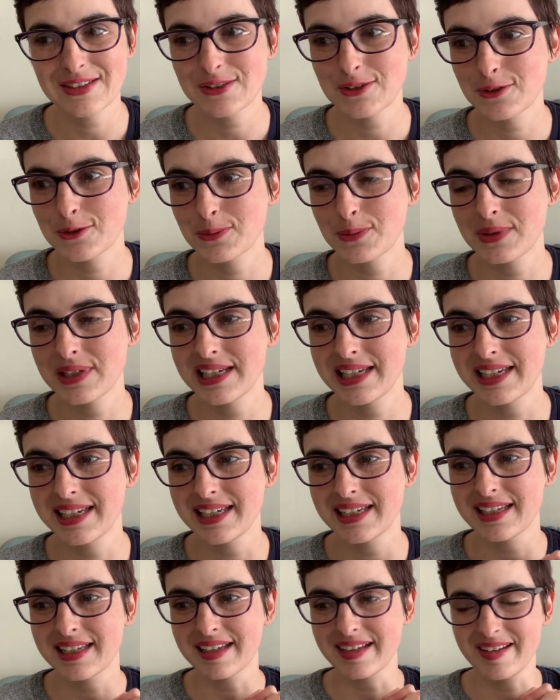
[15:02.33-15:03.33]
week,
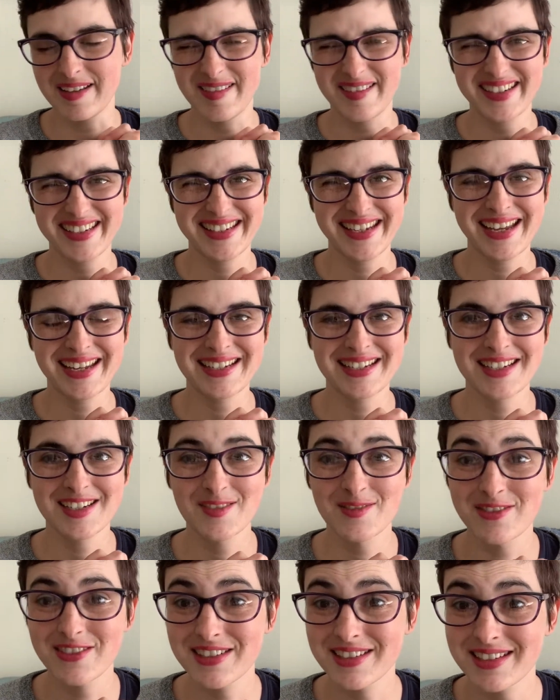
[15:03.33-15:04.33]

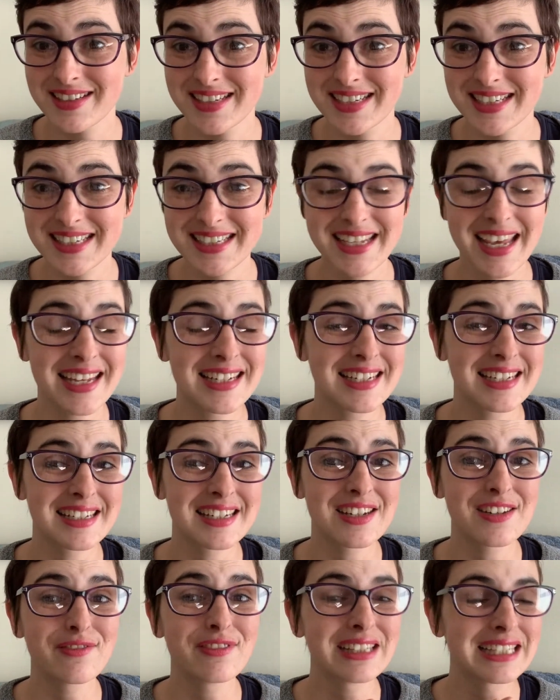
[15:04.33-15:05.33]

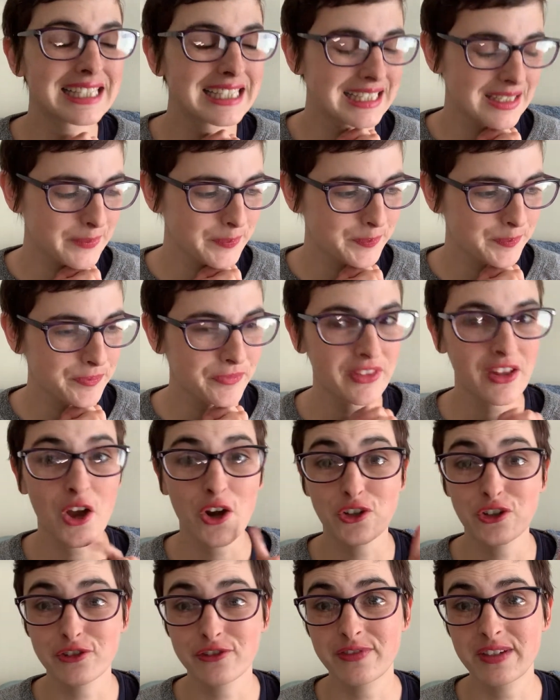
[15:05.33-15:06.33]
tentatively to
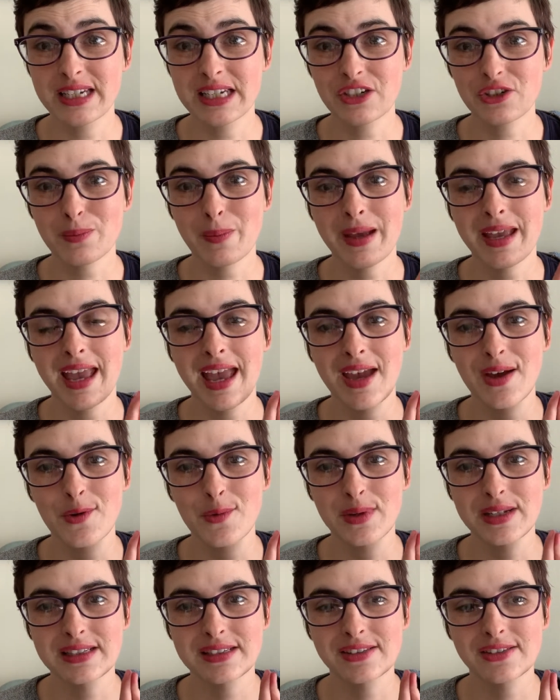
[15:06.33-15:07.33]
finish my Aowen
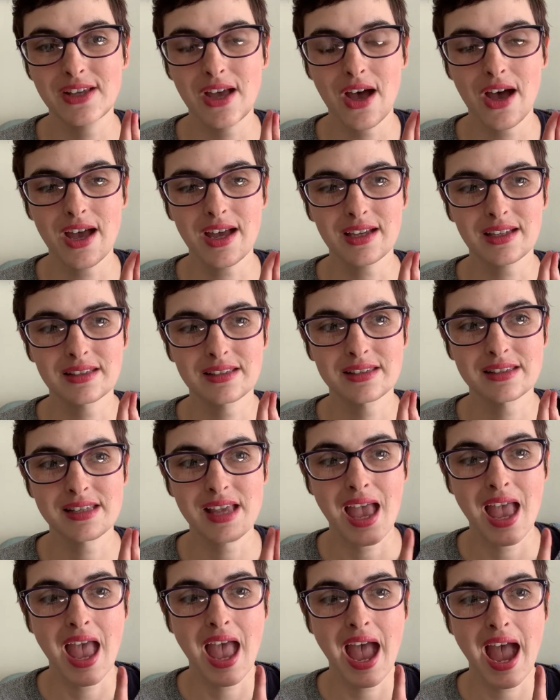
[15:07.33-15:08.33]
socks,
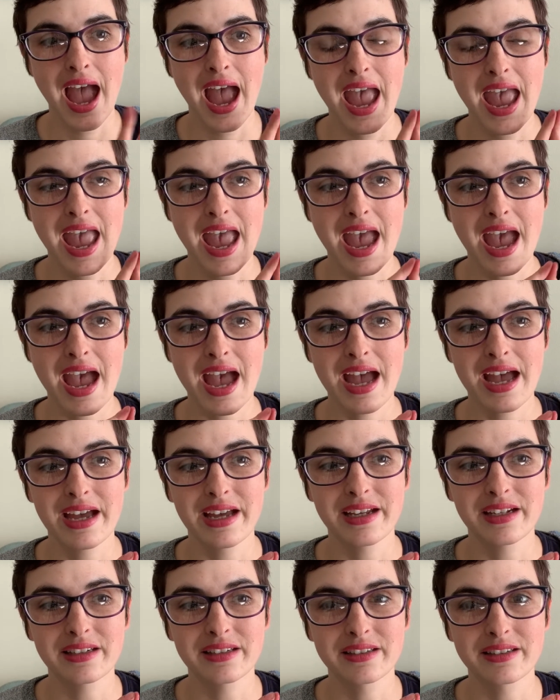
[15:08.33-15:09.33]

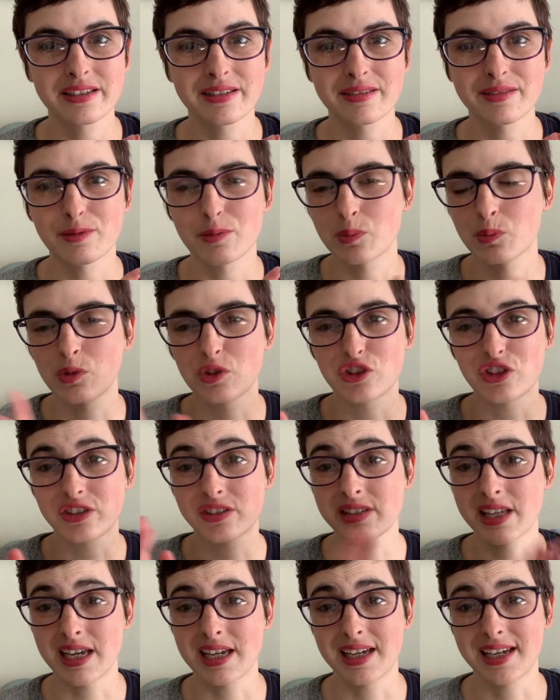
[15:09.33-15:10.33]
and we'll just
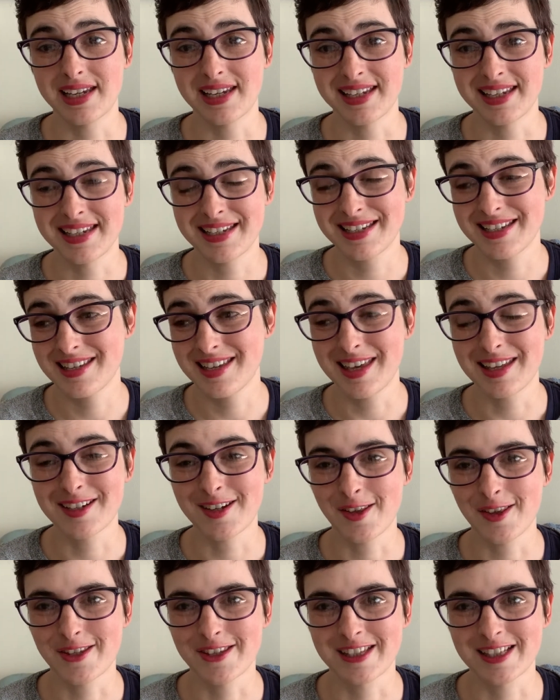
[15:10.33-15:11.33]
say get to the
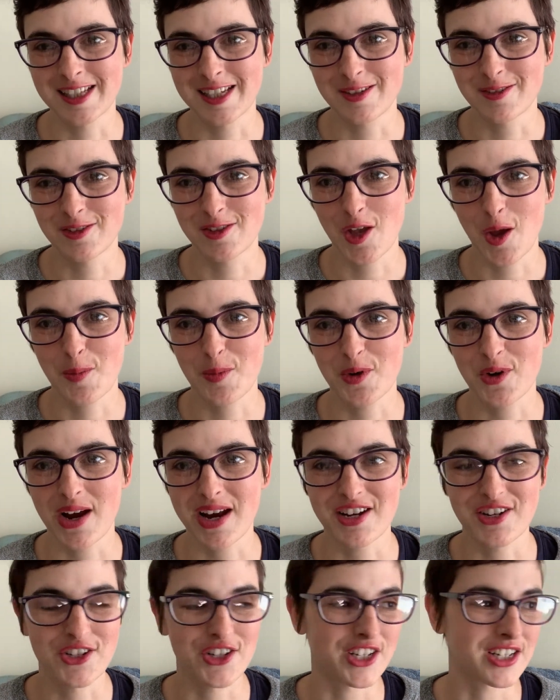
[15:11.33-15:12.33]
sleeve
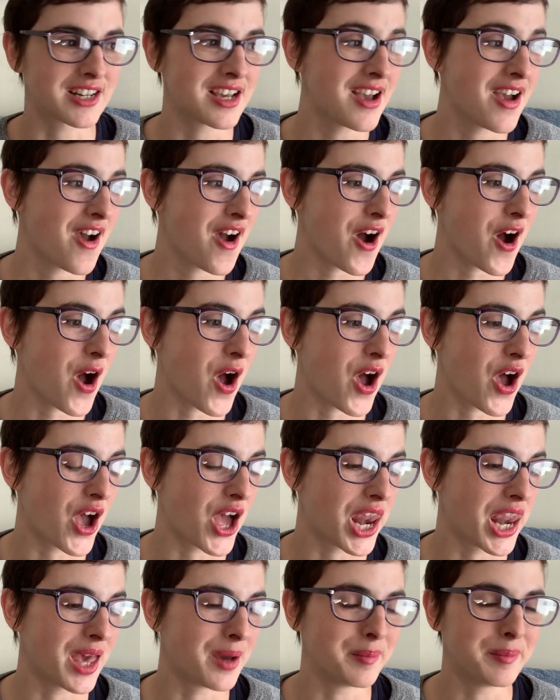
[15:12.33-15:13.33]
separation on
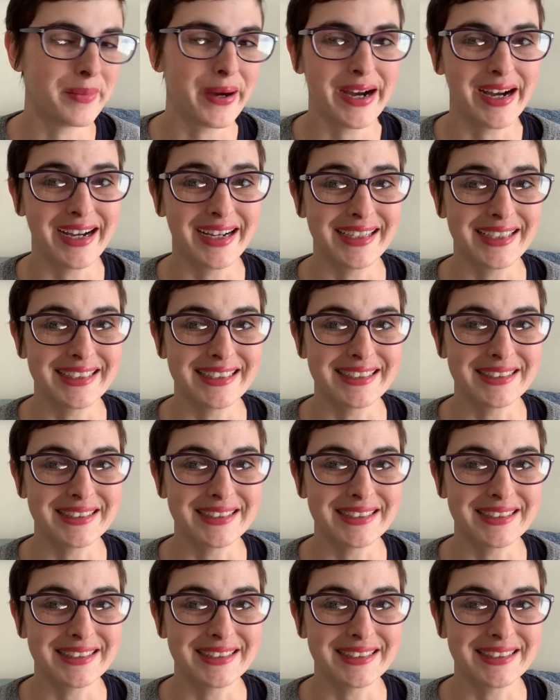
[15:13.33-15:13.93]
my